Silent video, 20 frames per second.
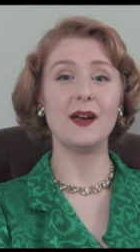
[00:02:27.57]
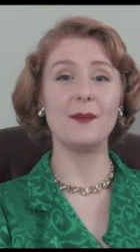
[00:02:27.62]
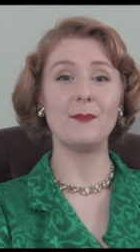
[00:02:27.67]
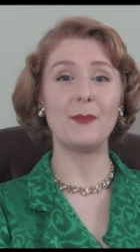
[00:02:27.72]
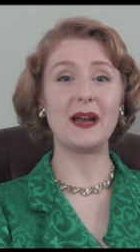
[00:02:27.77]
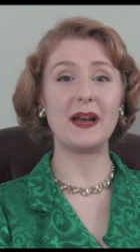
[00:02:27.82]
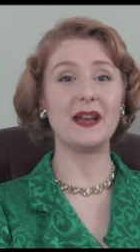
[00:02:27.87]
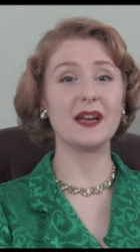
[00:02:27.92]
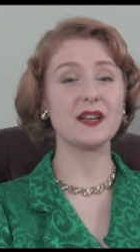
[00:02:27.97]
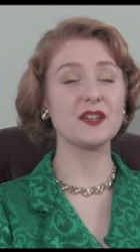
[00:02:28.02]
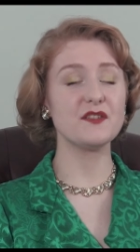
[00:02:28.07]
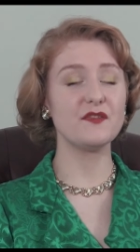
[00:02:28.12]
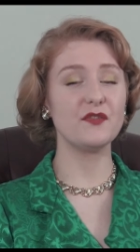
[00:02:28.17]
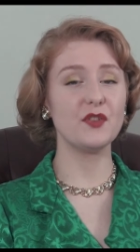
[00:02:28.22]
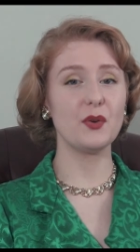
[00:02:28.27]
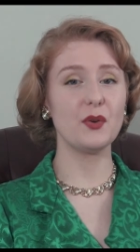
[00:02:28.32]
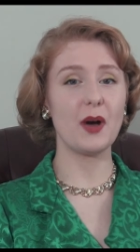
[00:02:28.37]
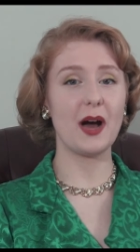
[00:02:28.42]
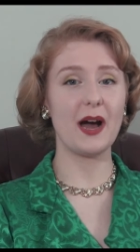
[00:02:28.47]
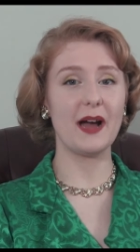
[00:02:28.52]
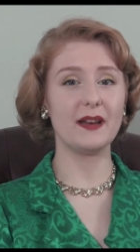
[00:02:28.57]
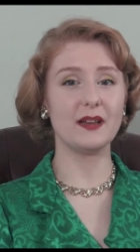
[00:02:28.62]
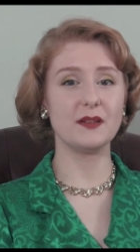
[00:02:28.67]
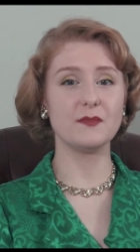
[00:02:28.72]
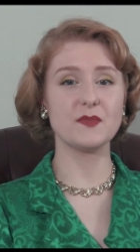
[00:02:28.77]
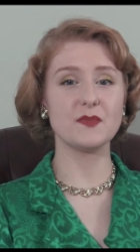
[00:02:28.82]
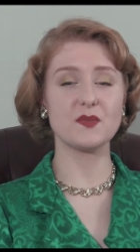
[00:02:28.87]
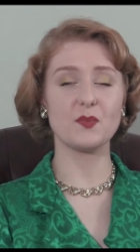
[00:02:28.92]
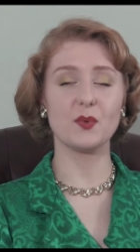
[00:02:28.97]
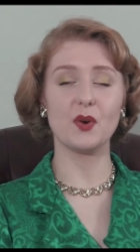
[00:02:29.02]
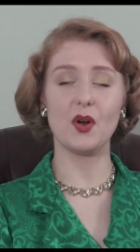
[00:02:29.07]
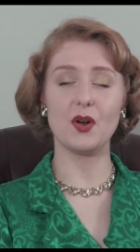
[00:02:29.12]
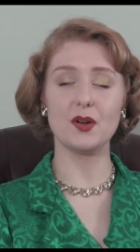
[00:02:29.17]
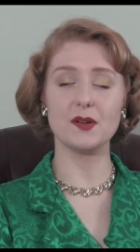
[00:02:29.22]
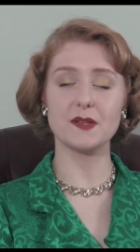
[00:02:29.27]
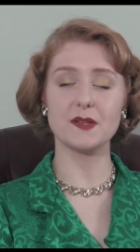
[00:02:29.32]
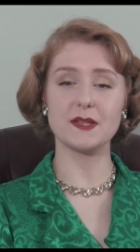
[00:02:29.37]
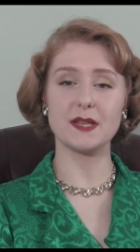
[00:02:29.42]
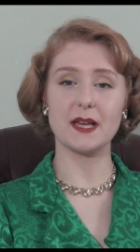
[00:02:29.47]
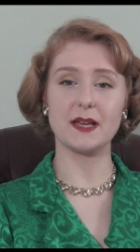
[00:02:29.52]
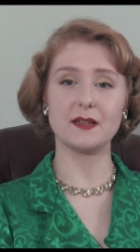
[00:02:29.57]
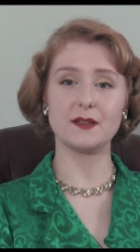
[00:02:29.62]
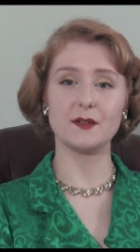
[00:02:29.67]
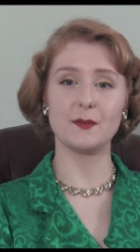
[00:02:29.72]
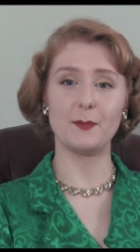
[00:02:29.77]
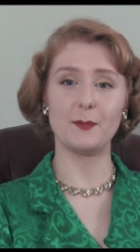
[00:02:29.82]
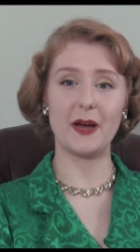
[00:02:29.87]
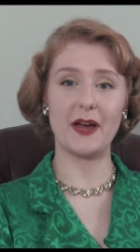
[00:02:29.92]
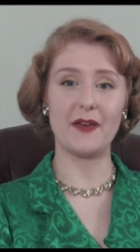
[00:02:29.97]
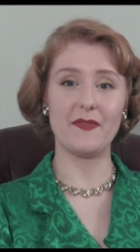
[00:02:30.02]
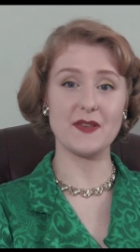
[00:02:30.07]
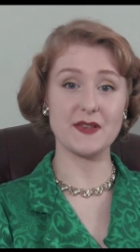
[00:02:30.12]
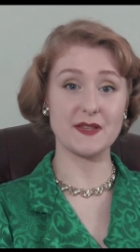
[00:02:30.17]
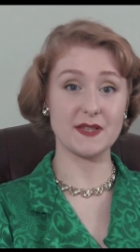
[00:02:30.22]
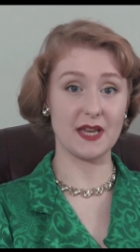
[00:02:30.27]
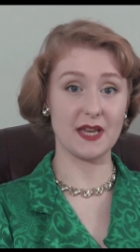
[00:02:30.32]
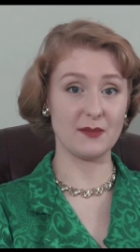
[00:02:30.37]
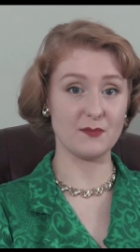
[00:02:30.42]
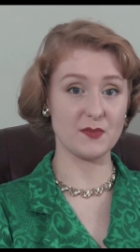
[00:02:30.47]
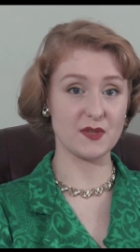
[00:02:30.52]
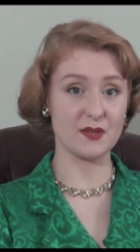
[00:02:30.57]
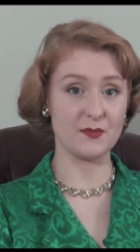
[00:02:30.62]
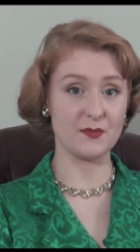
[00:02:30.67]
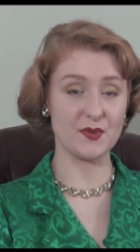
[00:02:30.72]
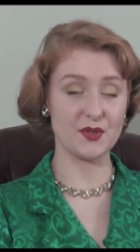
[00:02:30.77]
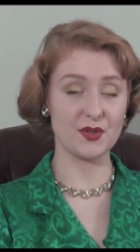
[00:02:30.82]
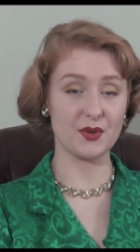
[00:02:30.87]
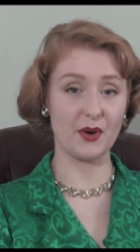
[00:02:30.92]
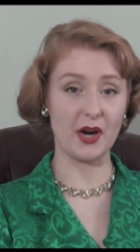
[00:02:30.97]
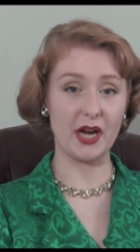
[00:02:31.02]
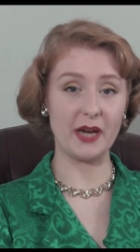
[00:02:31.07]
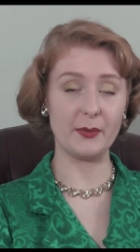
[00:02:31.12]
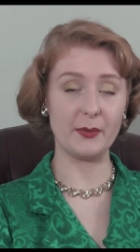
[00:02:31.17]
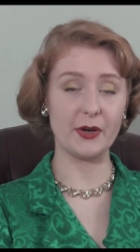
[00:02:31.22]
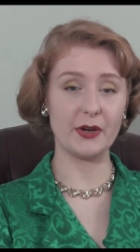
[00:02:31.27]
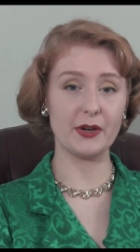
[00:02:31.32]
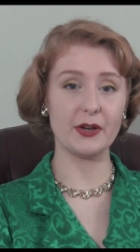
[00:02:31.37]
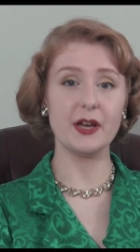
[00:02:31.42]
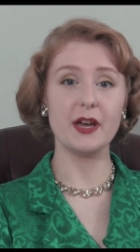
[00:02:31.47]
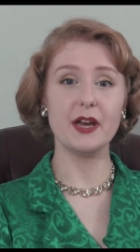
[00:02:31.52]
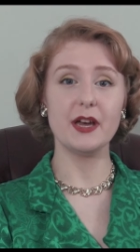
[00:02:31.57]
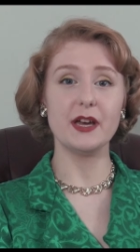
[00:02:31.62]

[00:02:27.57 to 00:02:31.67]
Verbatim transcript: My next few items were all sent by the same subscriber.